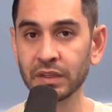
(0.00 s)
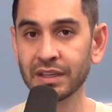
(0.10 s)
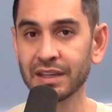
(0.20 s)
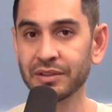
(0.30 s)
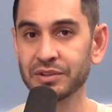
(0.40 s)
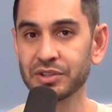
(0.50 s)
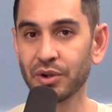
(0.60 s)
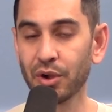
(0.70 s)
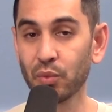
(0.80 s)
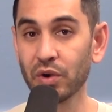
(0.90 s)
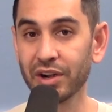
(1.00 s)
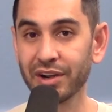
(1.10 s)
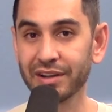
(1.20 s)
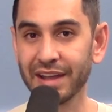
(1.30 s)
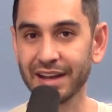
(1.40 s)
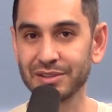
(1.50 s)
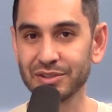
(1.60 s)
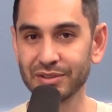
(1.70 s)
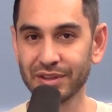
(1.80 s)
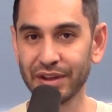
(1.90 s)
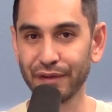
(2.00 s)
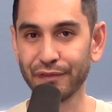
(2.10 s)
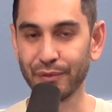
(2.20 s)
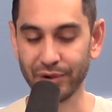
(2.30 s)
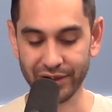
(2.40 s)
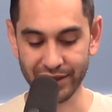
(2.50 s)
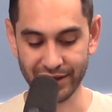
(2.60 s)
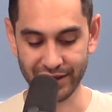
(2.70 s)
And there's a word that is there for